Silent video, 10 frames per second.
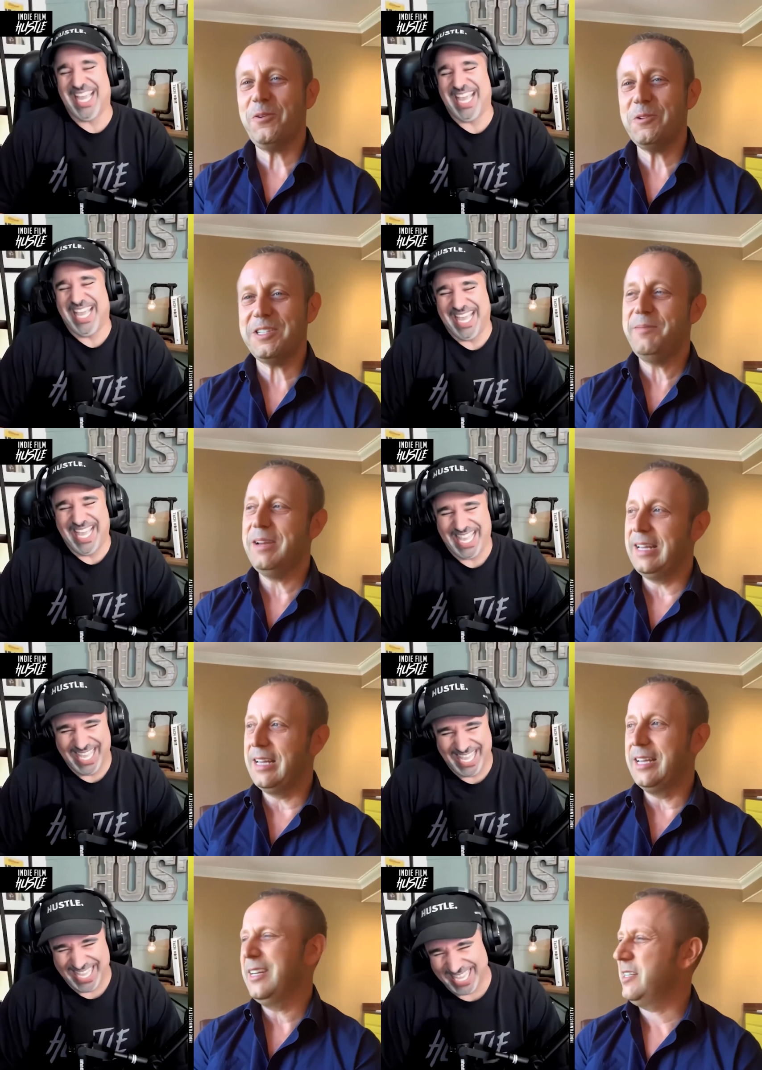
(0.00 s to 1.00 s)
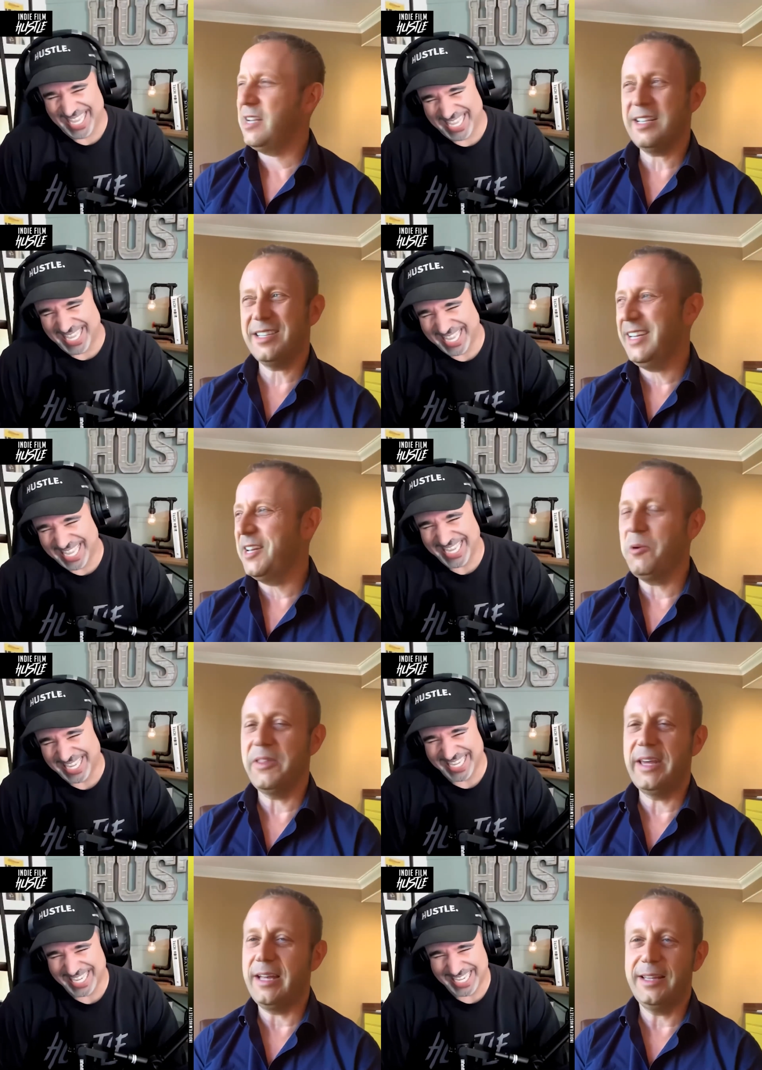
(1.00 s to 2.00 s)
Speaker 1: Forty million. Just you know
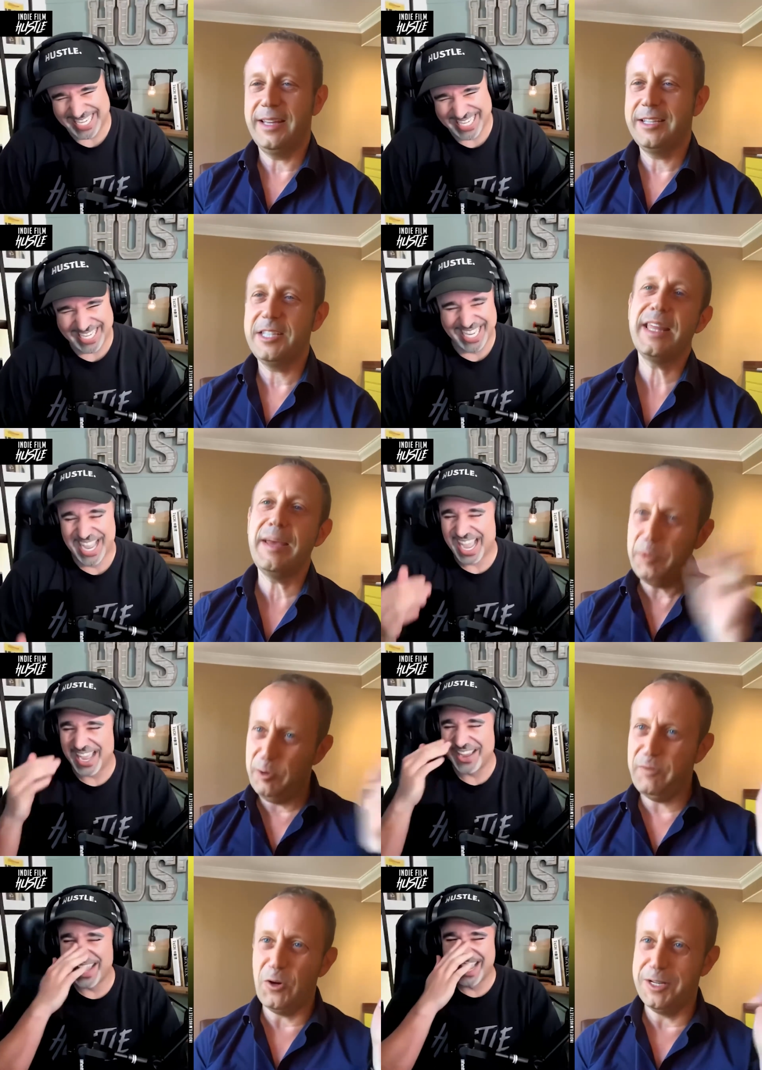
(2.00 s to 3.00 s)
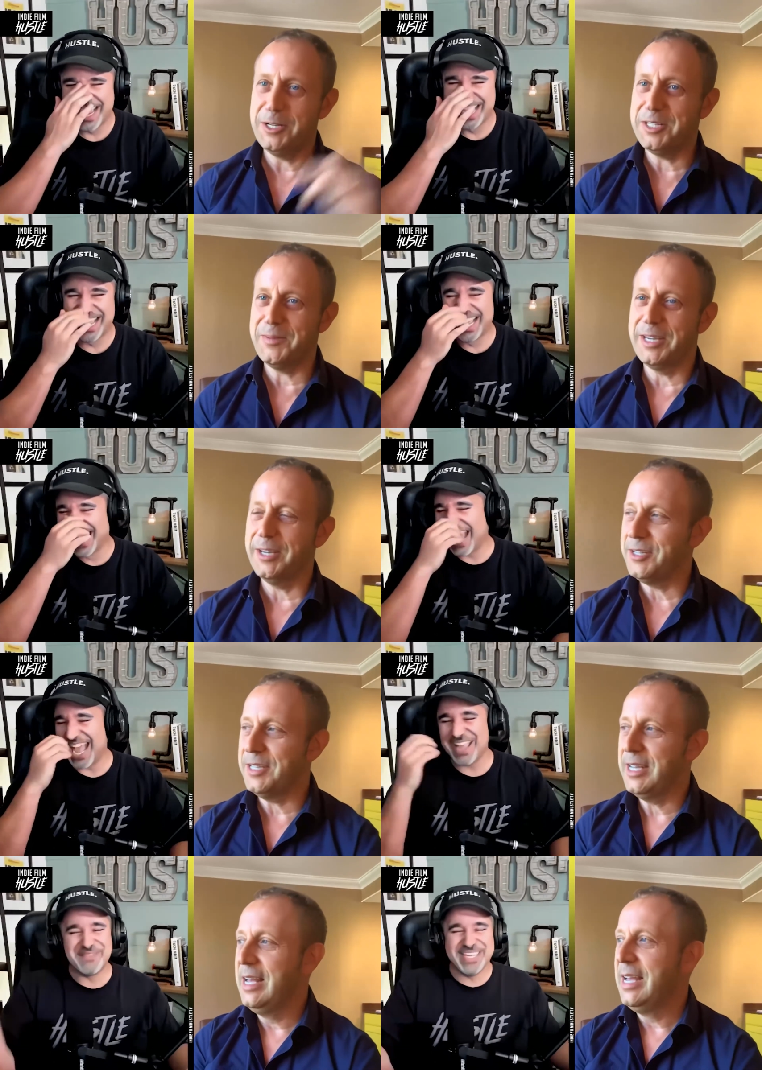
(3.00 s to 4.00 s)
what. The- just then move on do something good.
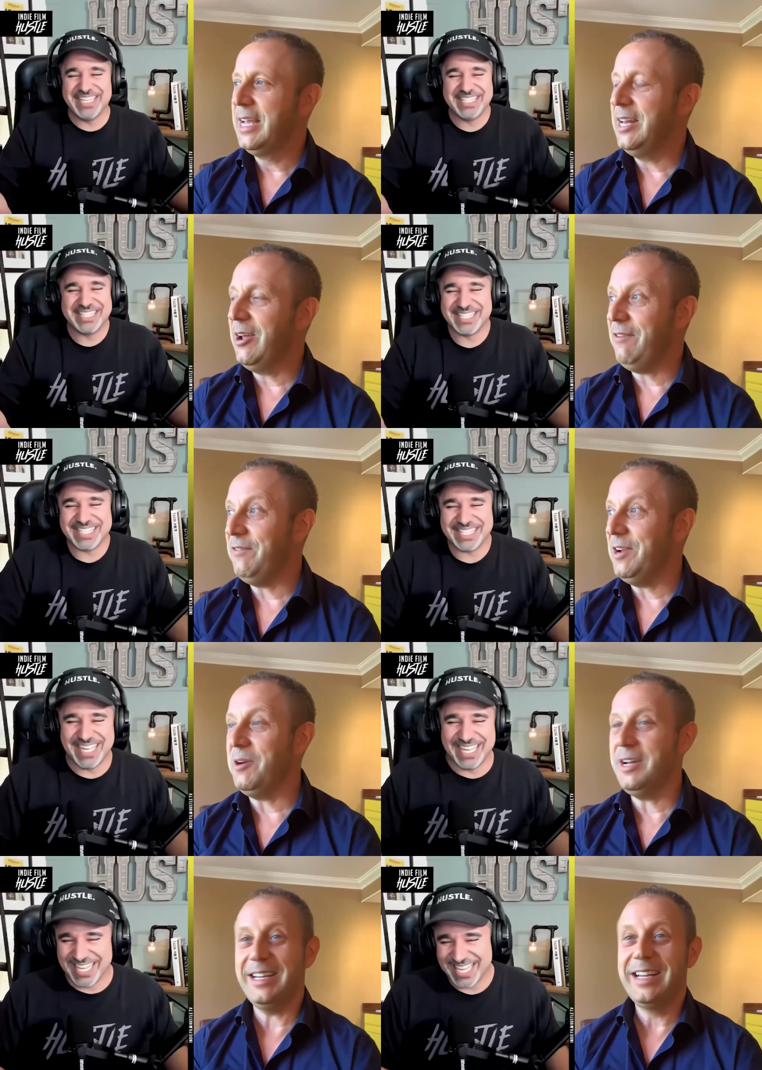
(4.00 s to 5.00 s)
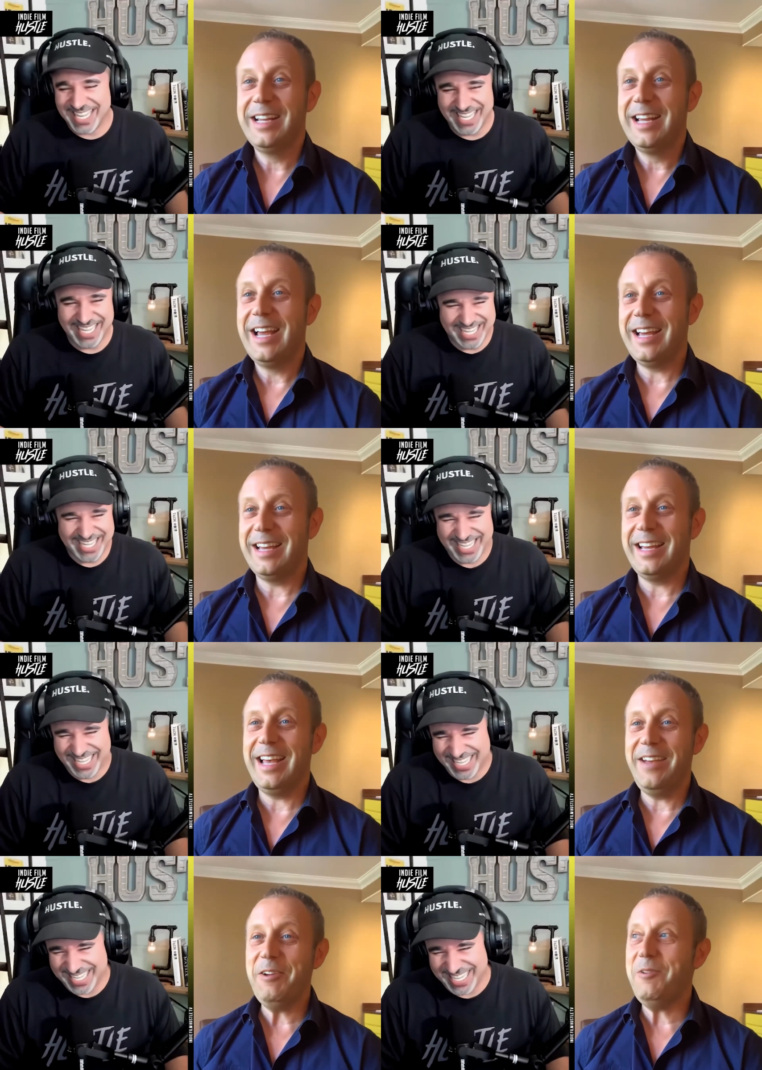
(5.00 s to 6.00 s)
I mean, it's everyone, just like
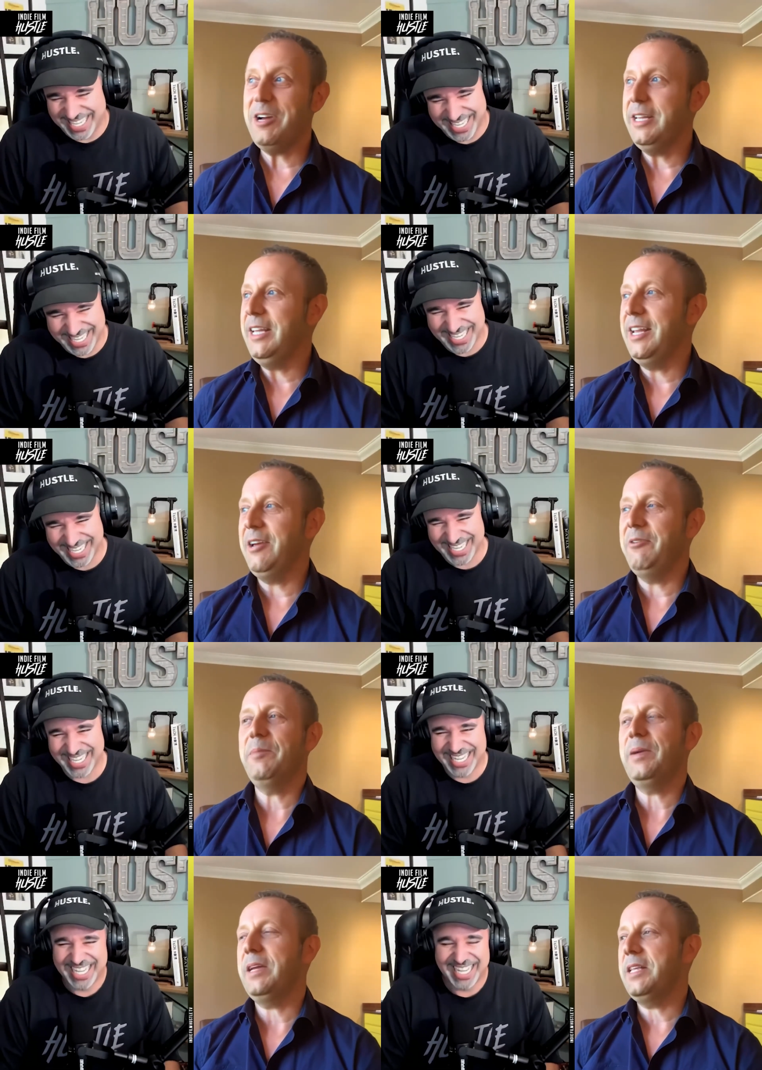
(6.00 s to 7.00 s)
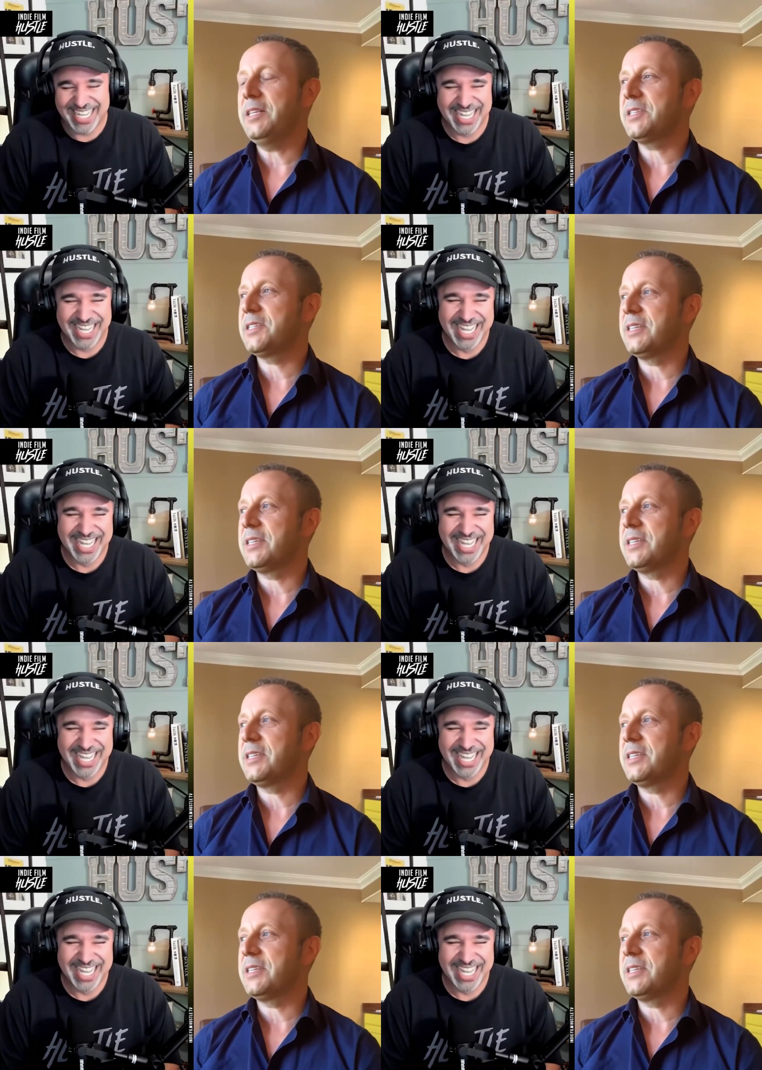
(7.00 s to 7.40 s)
everyone, you know, it's